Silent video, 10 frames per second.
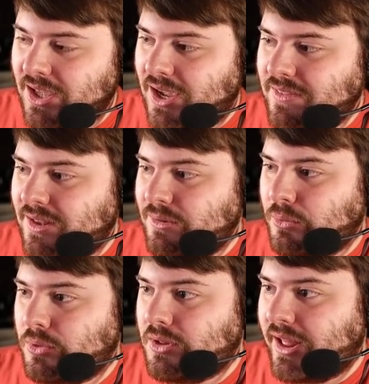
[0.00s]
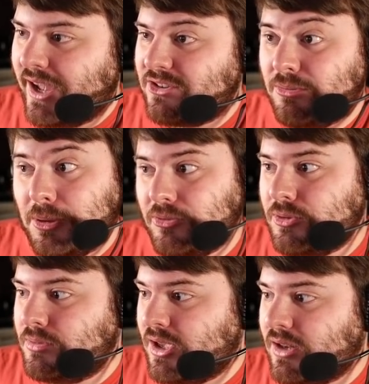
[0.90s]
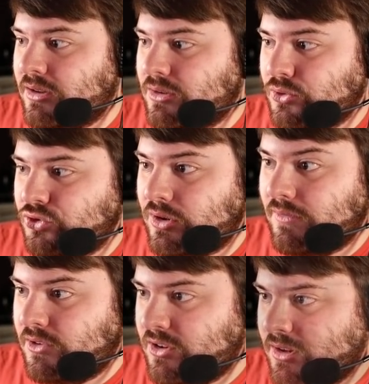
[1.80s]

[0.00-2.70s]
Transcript: and then we'll actually be able to obtain Ultra Vegeta.